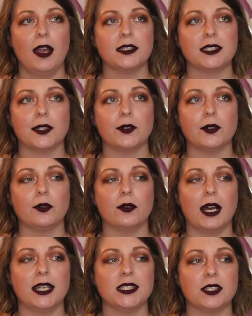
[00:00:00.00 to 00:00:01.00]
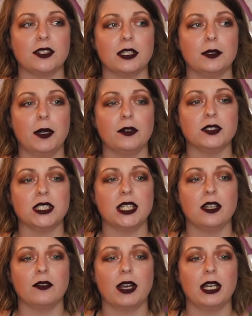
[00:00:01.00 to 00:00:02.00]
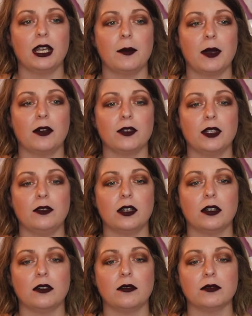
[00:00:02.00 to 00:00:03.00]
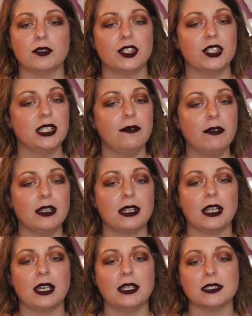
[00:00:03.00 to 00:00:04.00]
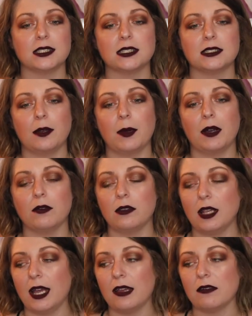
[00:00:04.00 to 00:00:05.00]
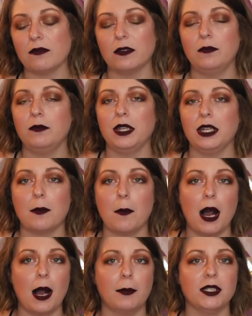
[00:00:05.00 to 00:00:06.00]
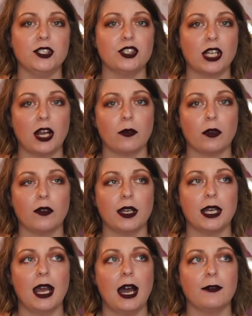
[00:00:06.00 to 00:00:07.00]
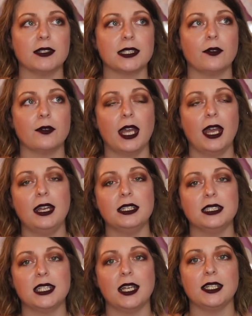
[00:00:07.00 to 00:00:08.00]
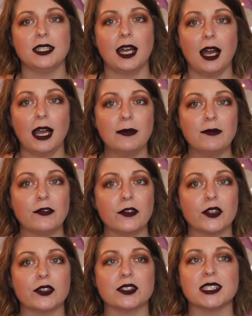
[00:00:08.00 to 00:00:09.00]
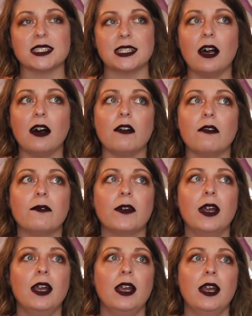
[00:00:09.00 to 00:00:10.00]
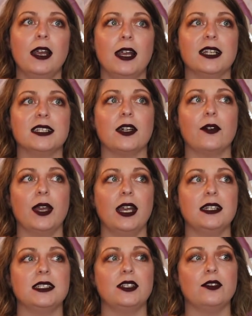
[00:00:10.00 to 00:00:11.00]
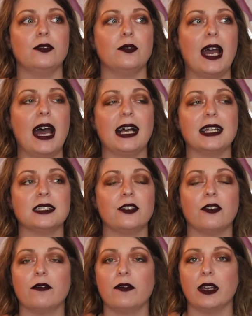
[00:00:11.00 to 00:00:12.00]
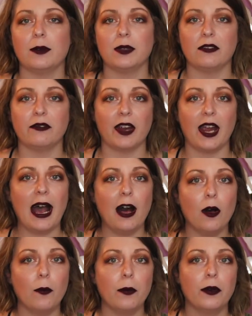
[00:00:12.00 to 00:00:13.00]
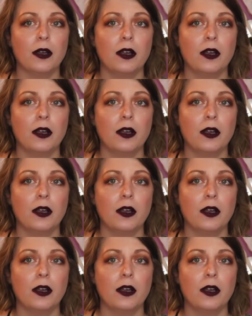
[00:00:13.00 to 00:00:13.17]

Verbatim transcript: So I started posting and writing about, you know, just different things about life and being a mom in general, and how it's okay to take time for yourself. It's okay to ask your family for help.